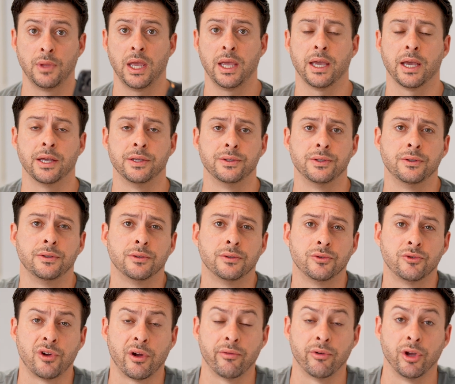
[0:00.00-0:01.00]
Hey guys,
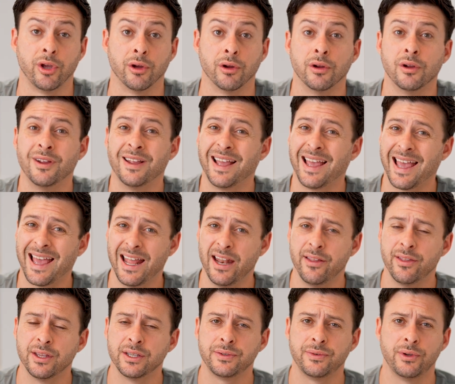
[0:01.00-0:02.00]
Trevor here. And
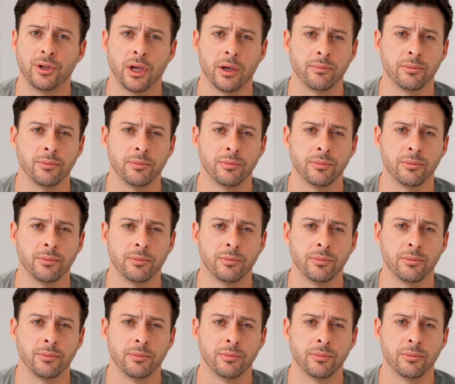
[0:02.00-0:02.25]
in this video,